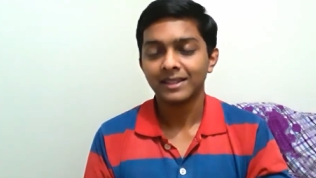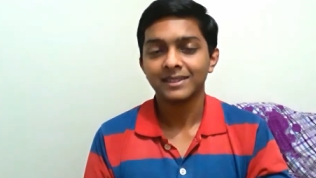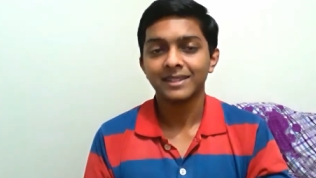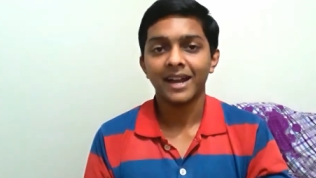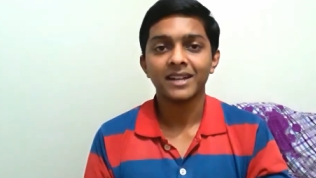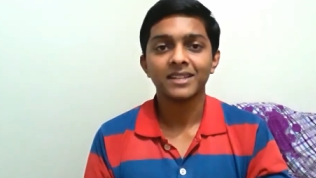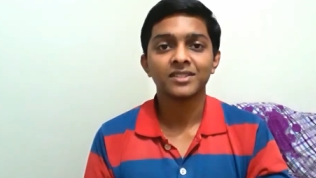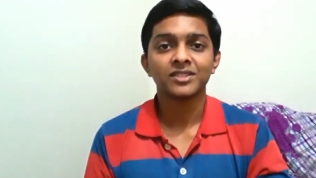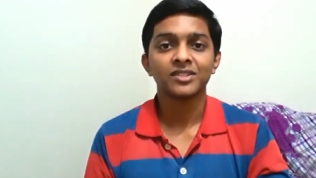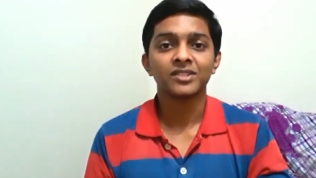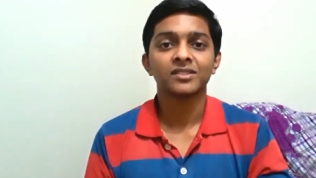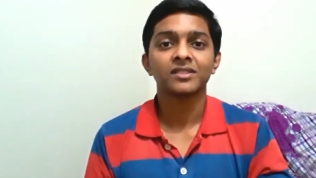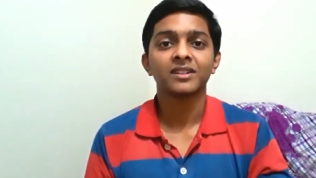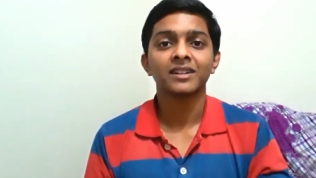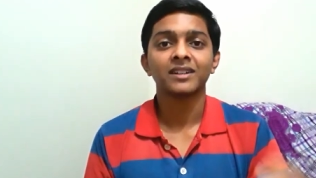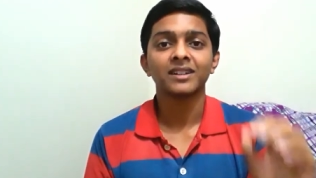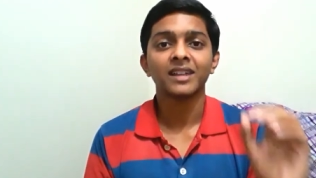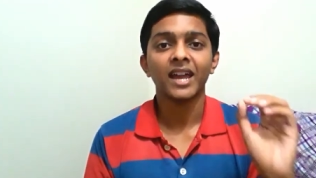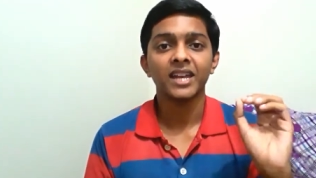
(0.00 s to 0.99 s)
that is just a
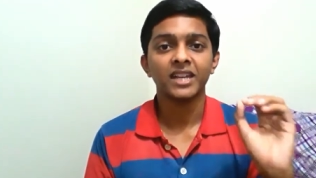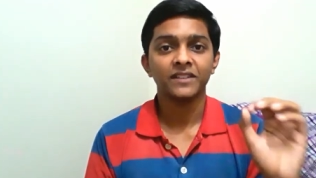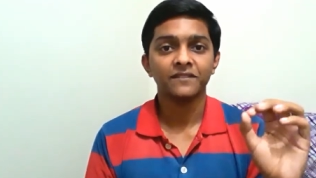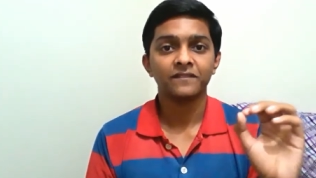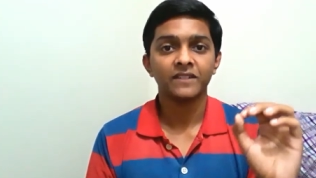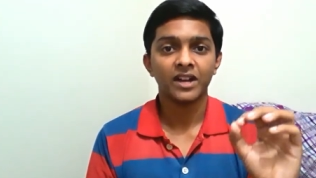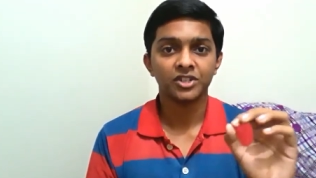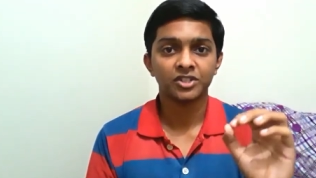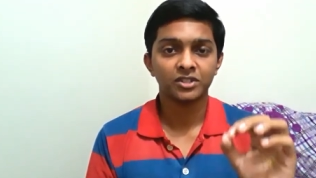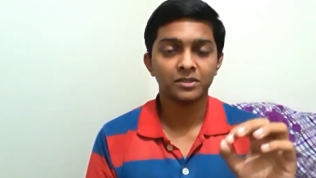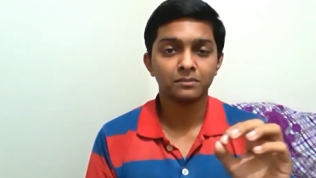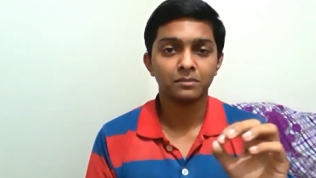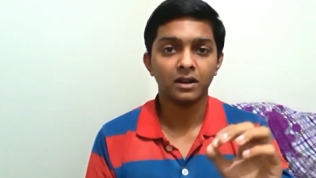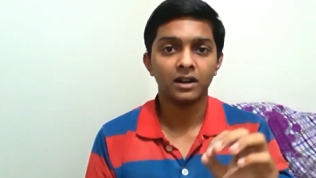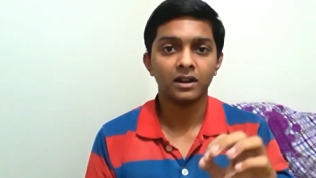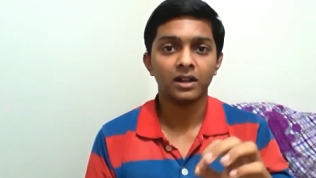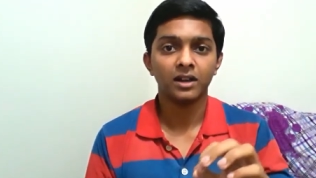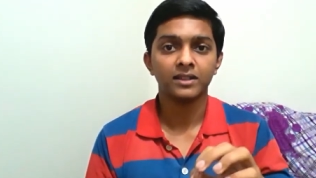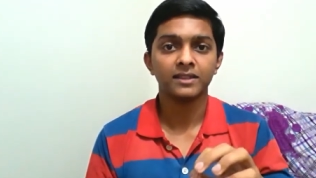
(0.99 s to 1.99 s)
tiny fraction
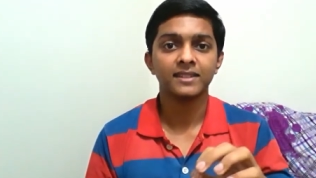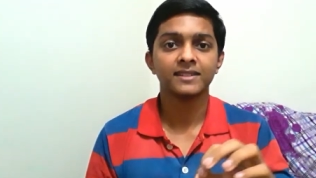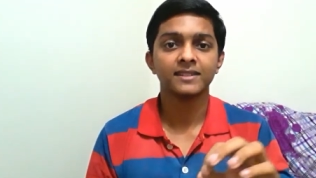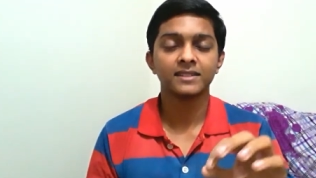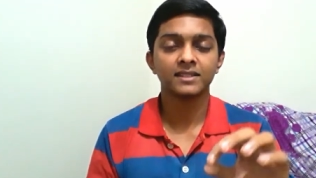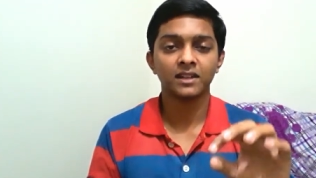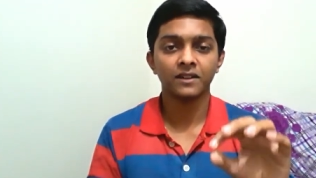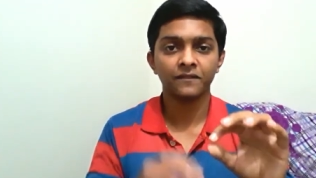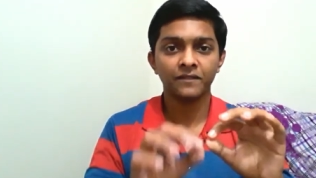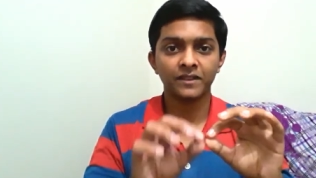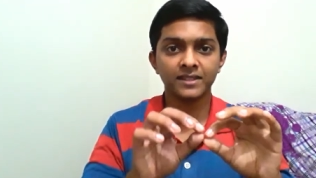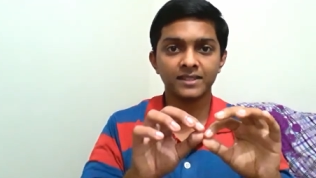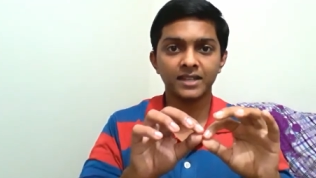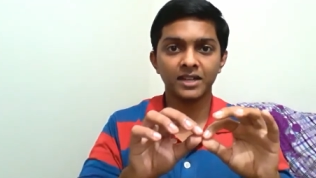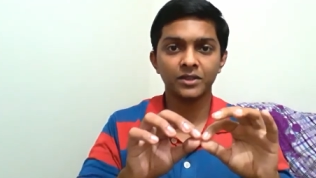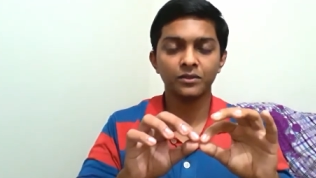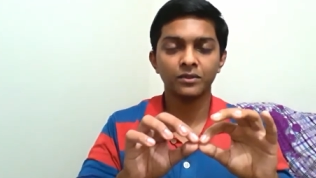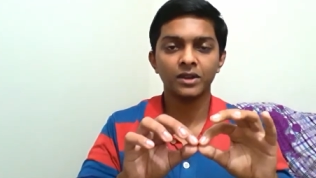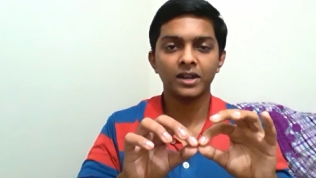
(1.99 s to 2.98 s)
part and the surface
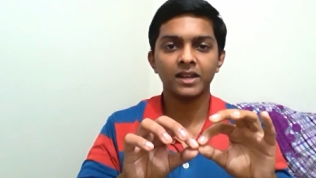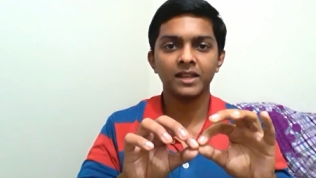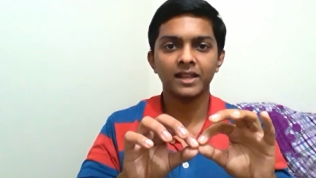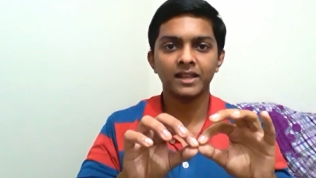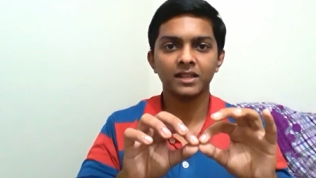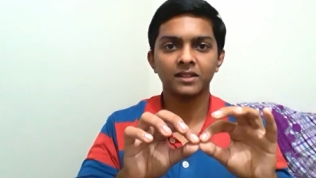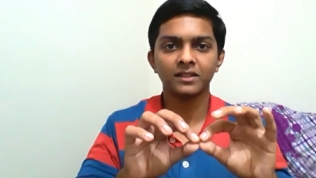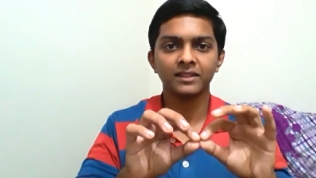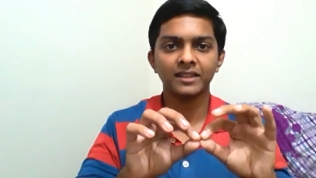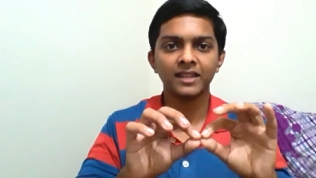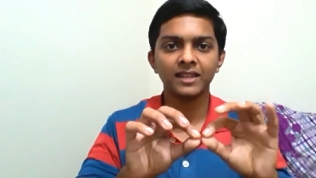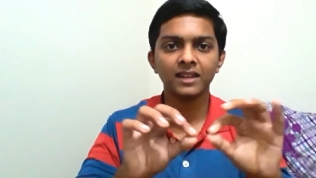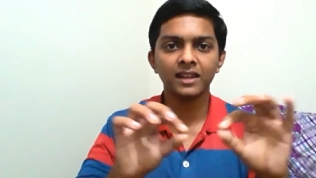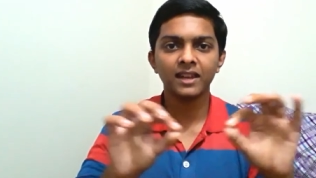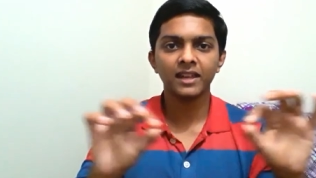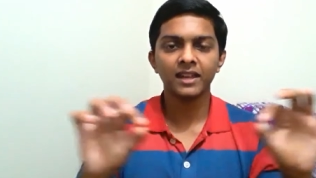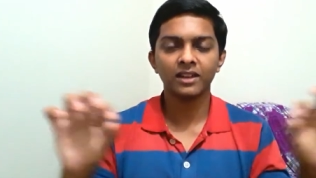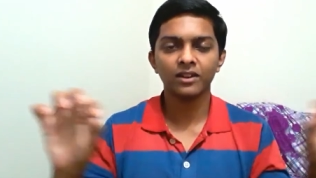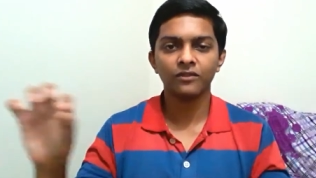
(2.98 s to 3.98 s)
that you really and the thin
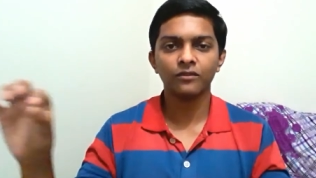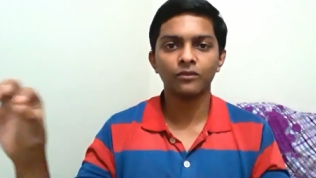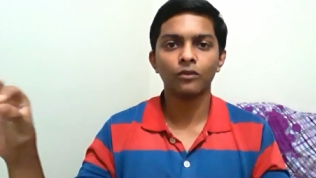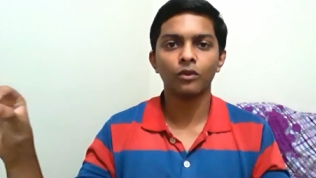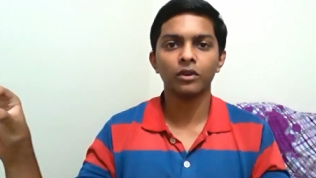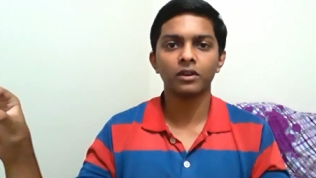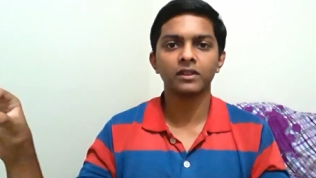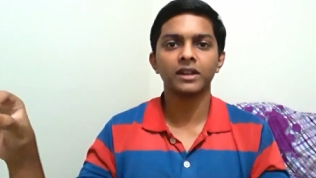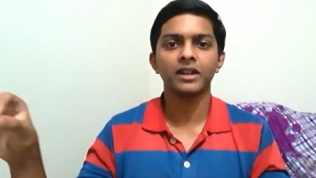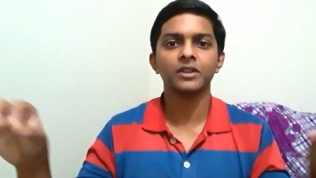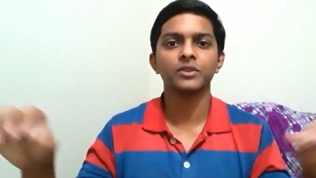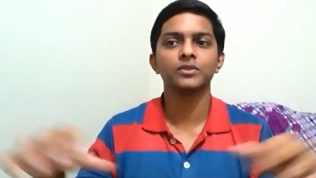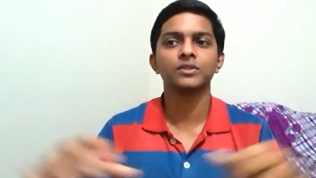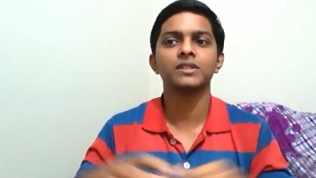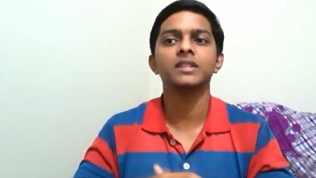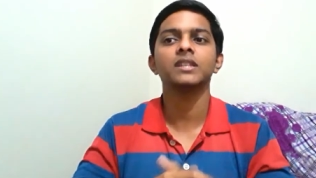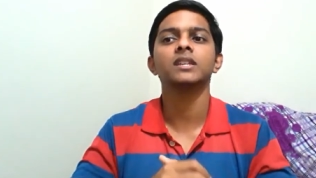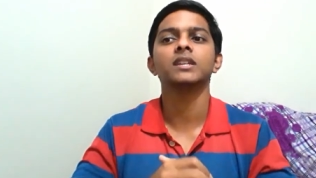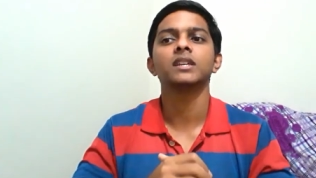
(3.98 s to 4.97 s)
layer of water that you
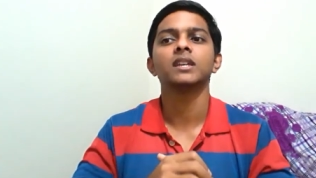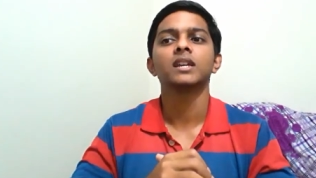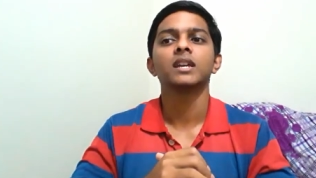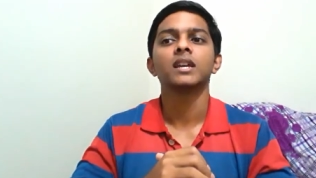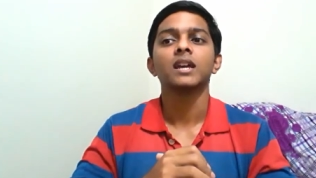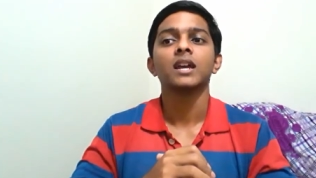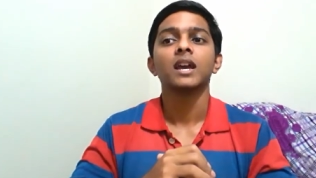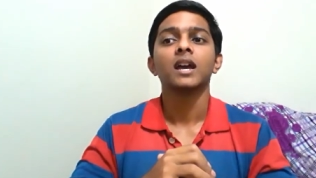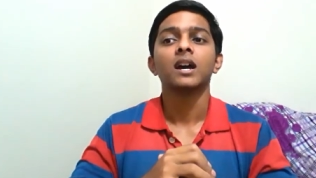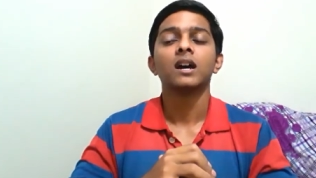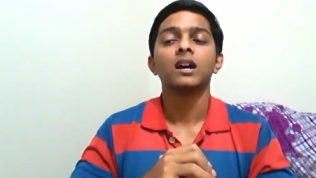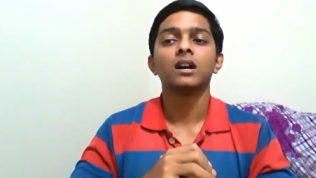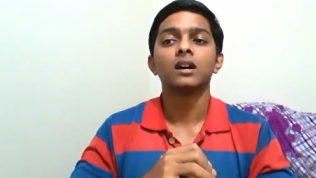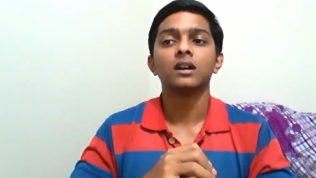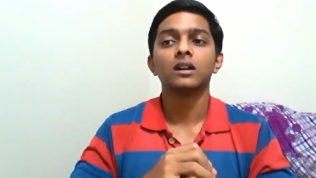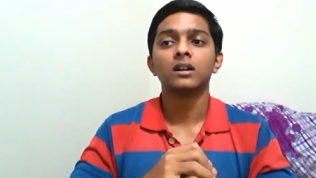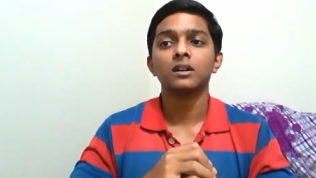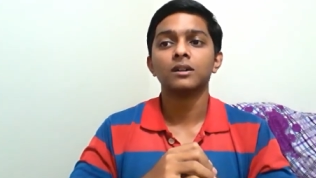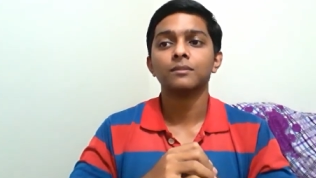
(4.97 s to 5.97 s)
see
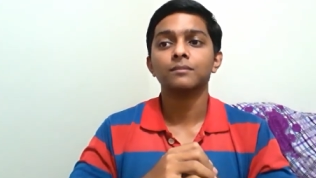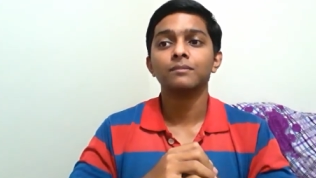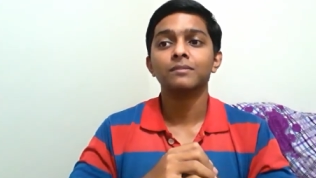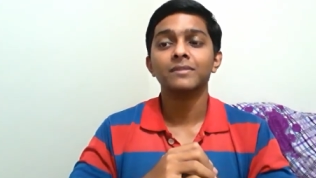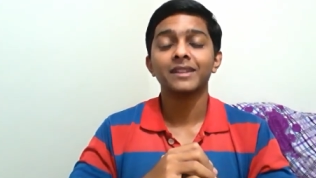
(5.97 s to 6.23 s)
uh,